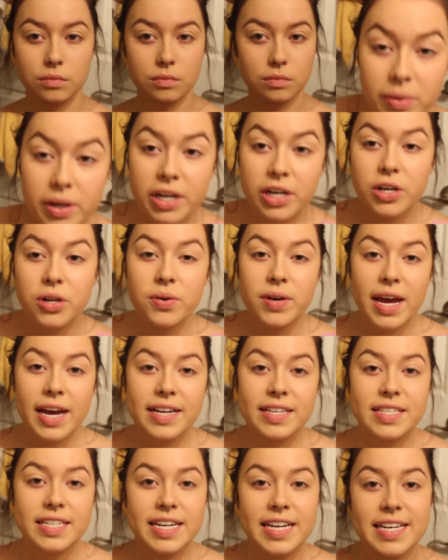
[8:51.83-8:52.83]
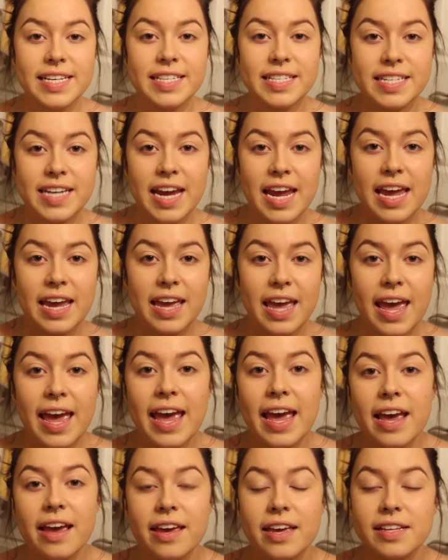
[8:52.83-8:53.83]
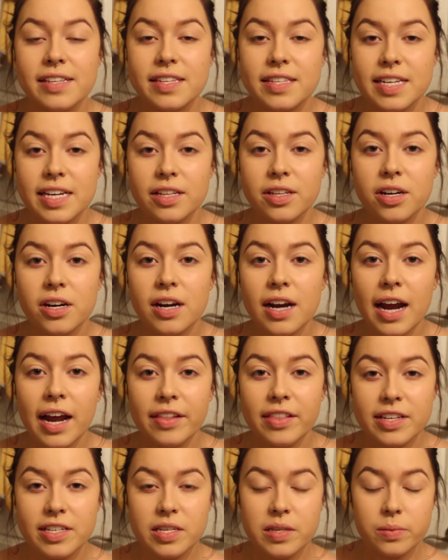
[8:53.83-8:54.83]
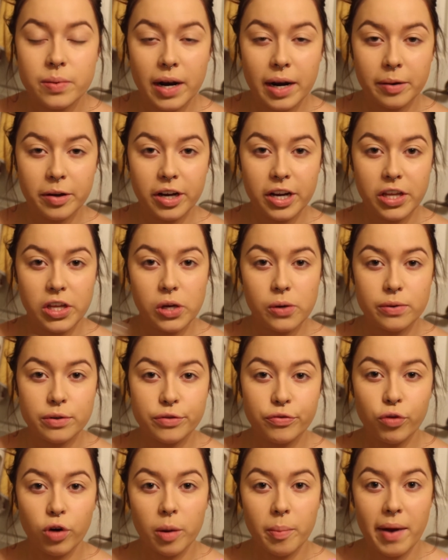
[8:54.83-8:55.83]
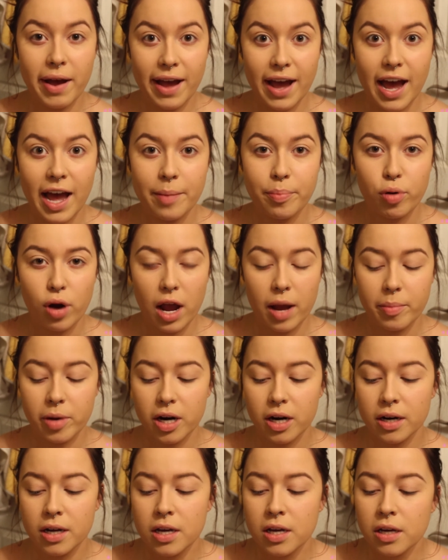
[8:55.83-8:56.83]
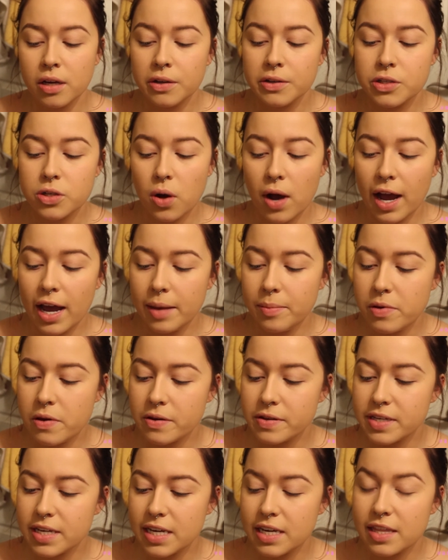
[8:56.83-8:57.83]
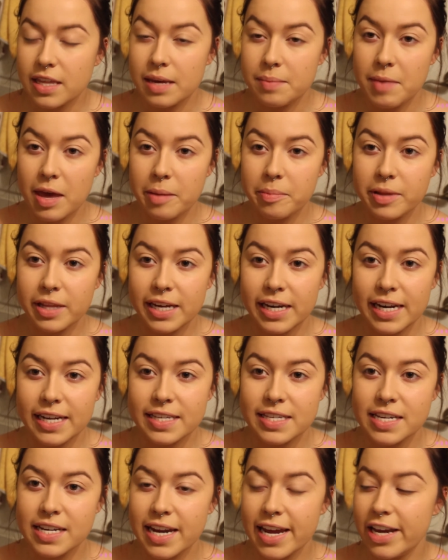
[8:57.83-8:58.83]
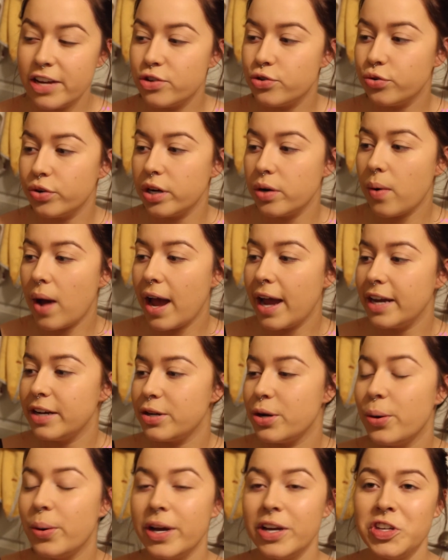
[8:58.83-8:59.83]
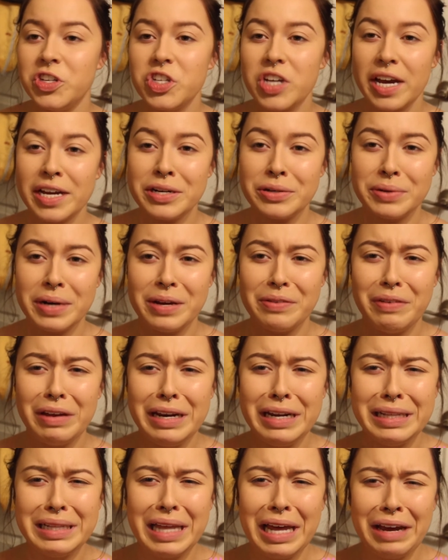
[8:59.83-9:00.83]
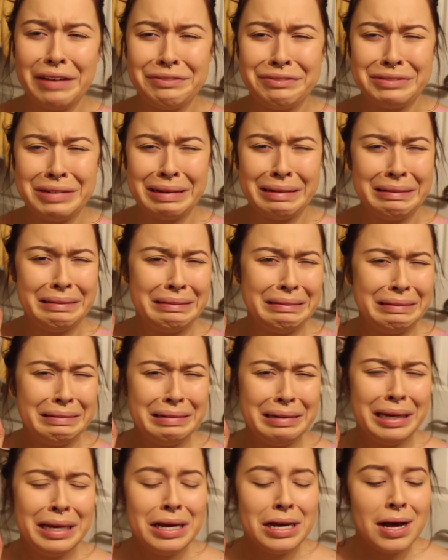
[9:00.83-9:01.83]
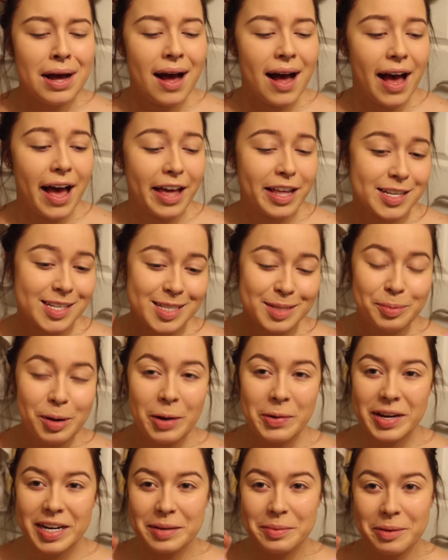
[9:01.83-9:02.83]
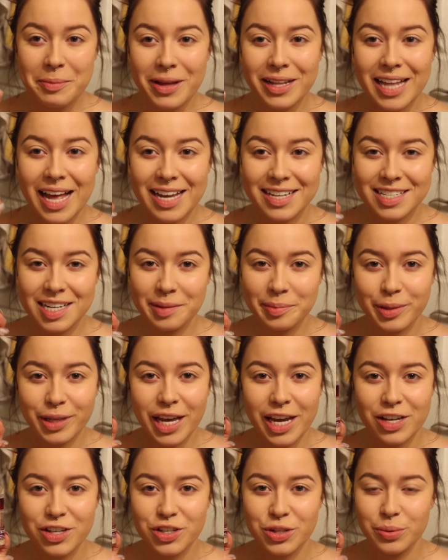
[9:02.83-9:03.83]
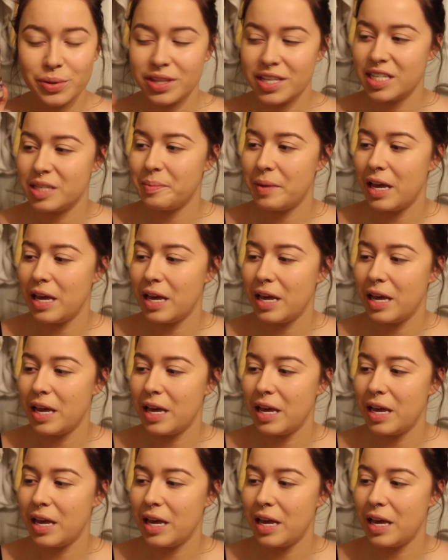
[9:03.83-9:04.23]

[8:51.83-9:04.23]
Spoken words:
What we're going to do next is take a concealer, and this is what I'm going to use for my eye primer. So I'm using the Maybelline Instant Age Rewind, which I don't have any left. This is probably going to be my last application with this